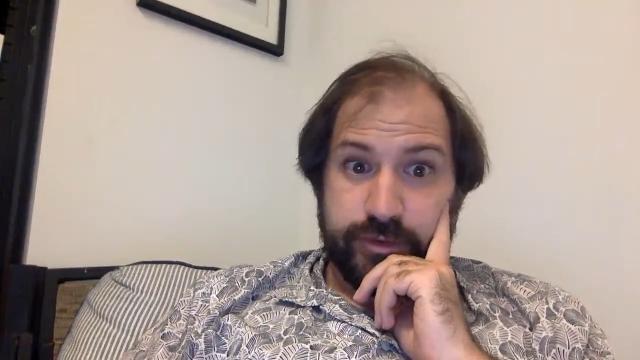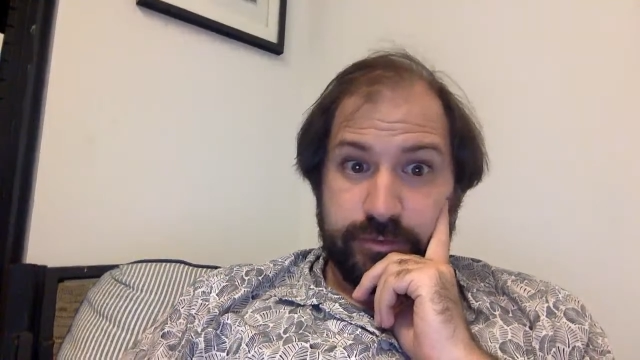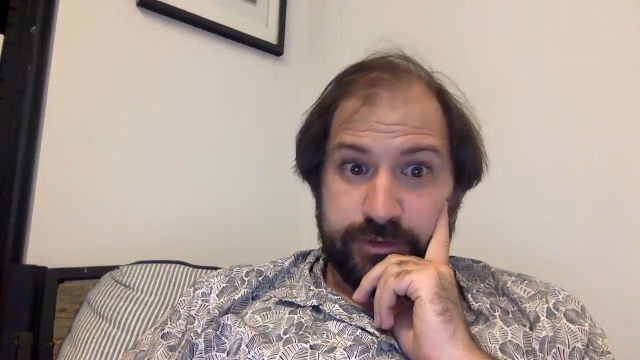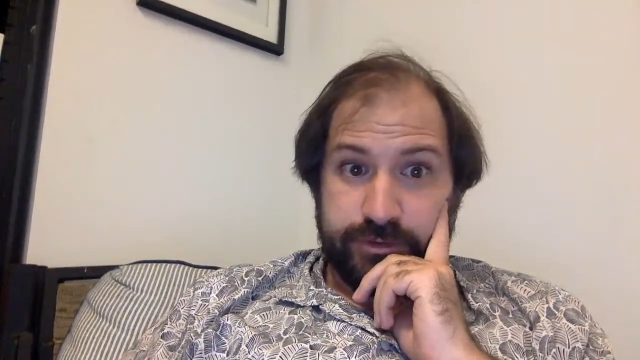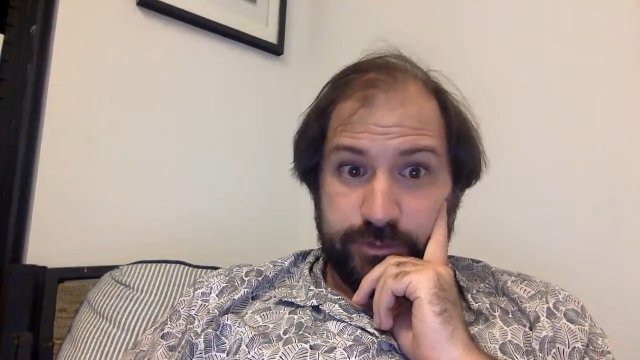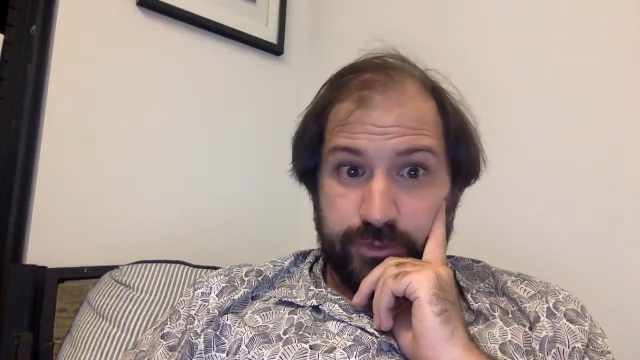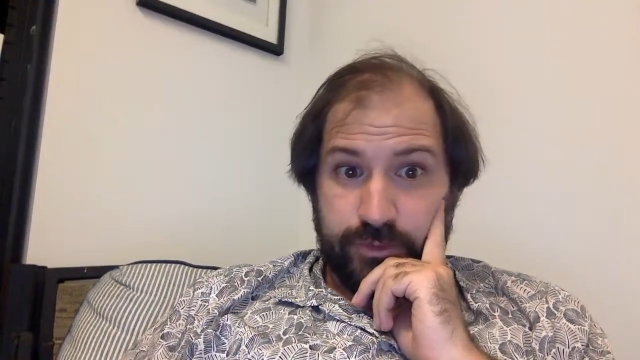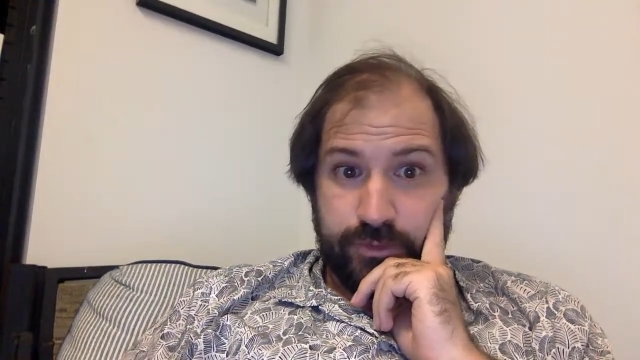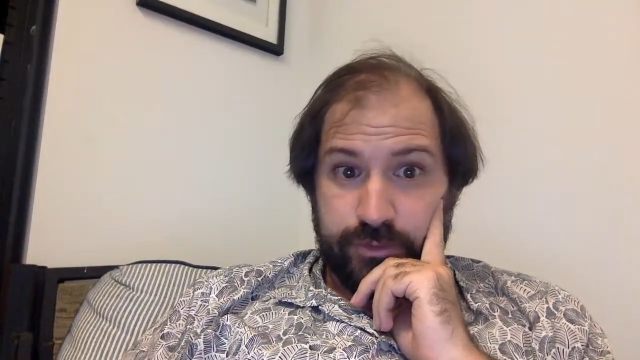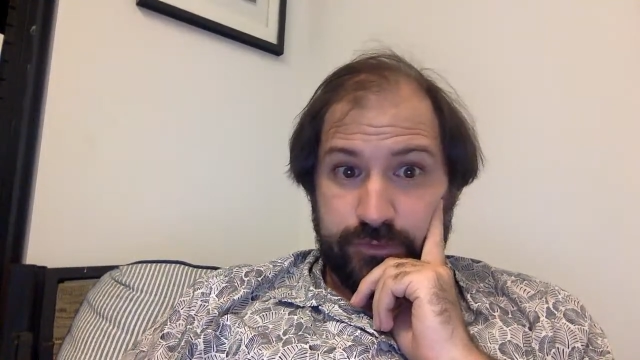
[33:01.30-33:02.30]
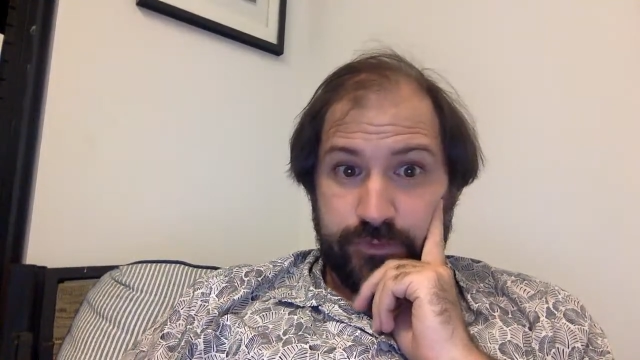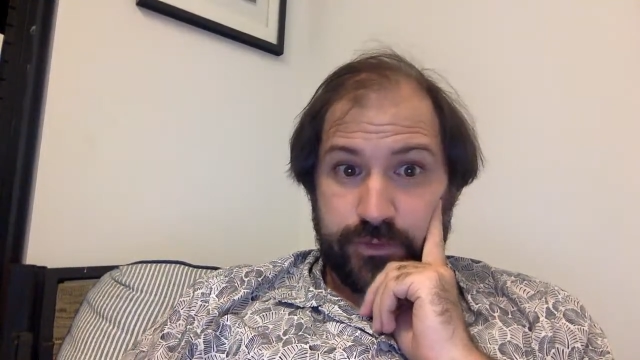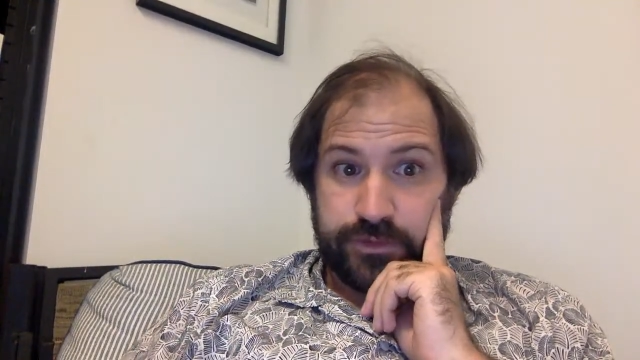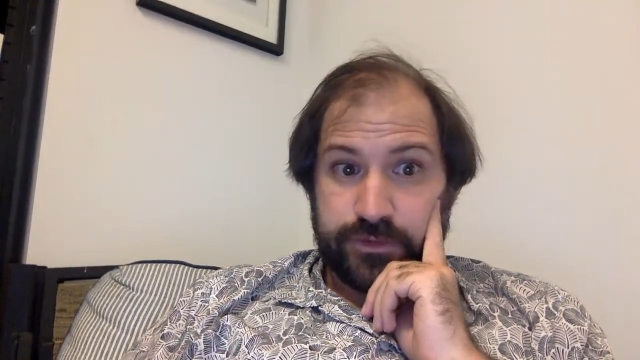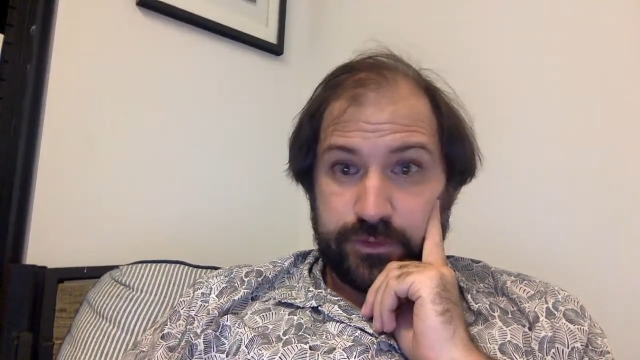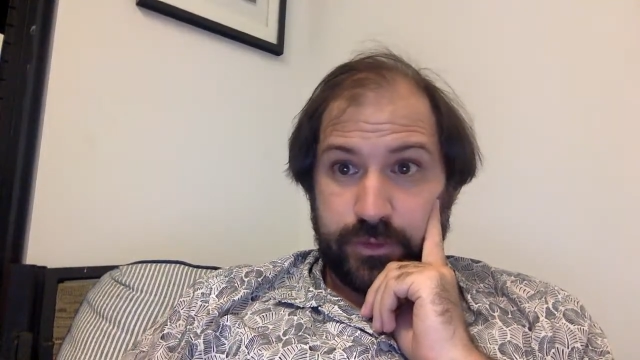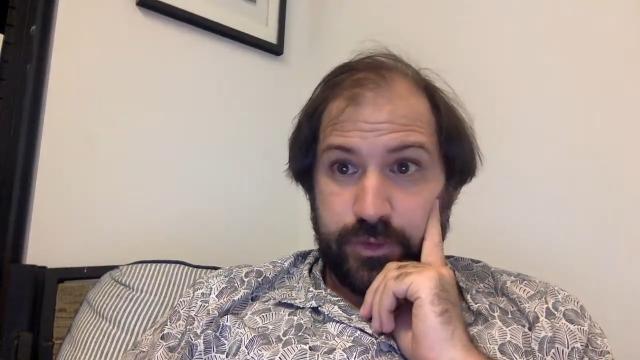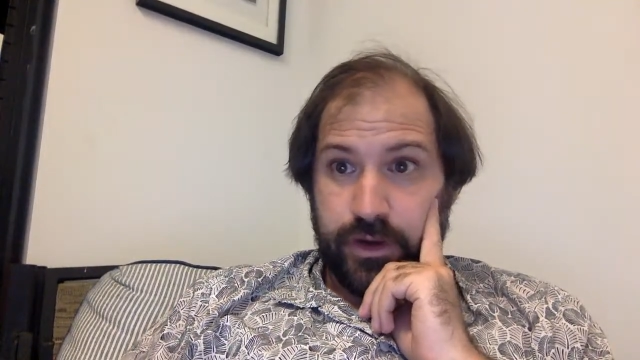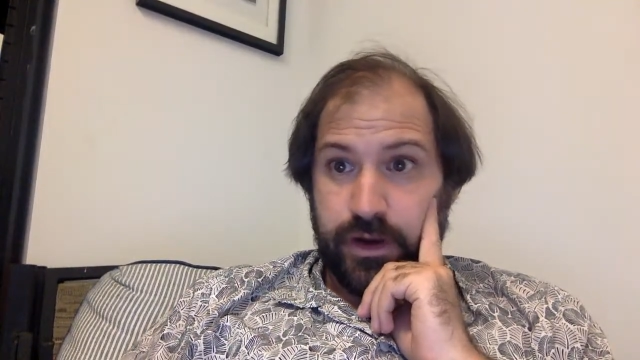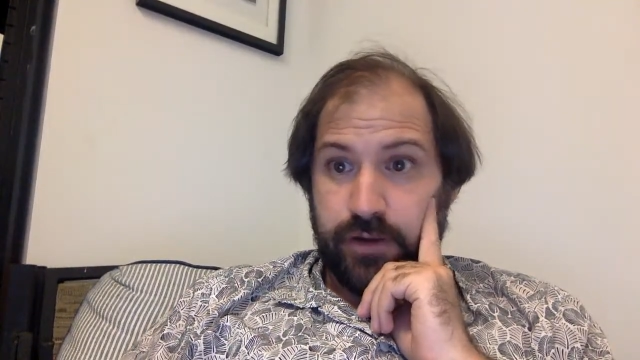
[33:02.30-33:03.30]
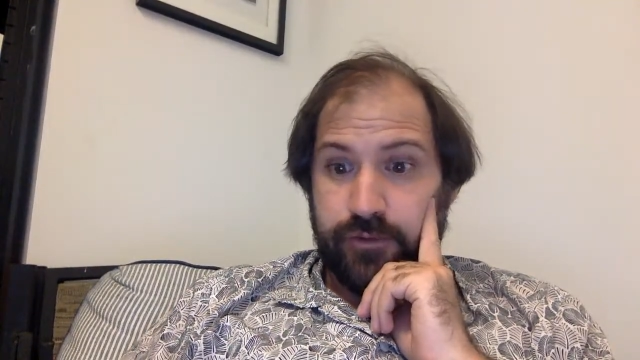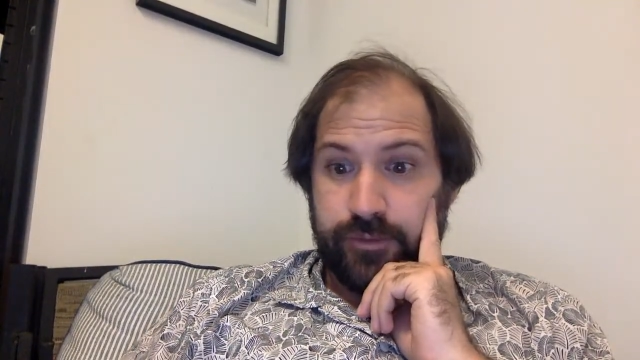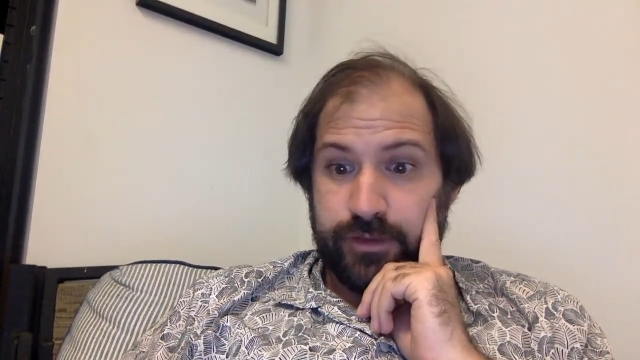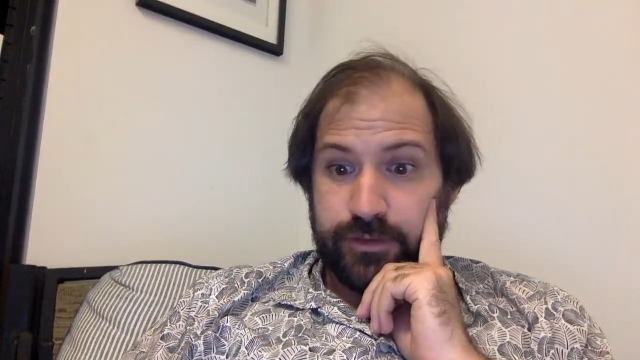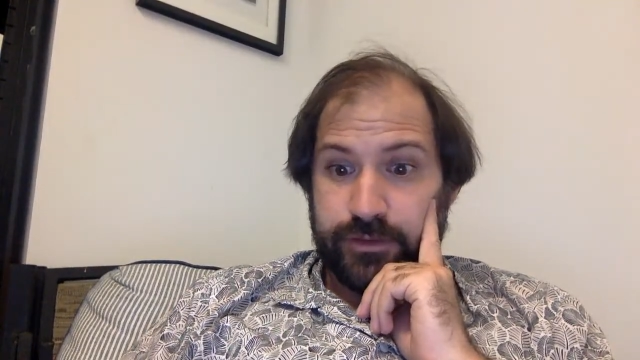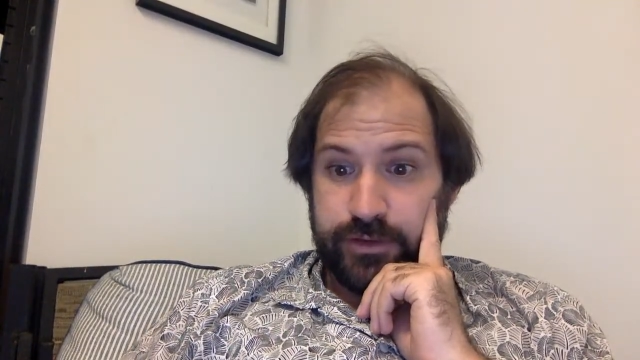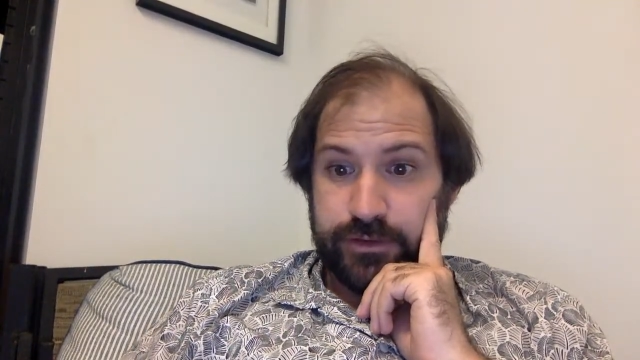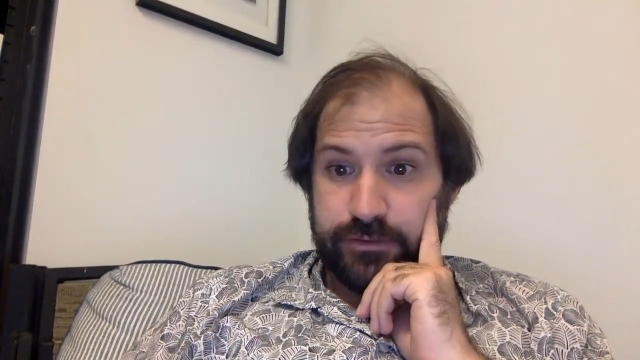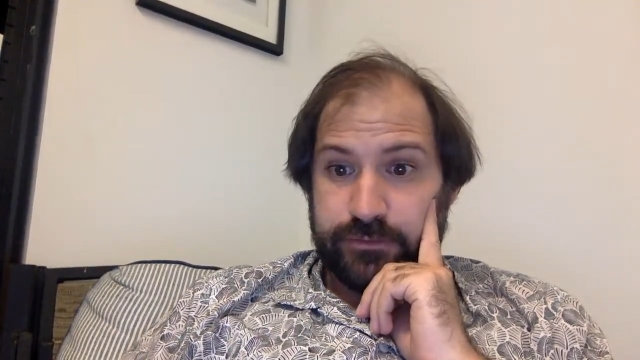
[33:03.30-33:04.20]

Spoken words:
plays a role in the forces required for penetration.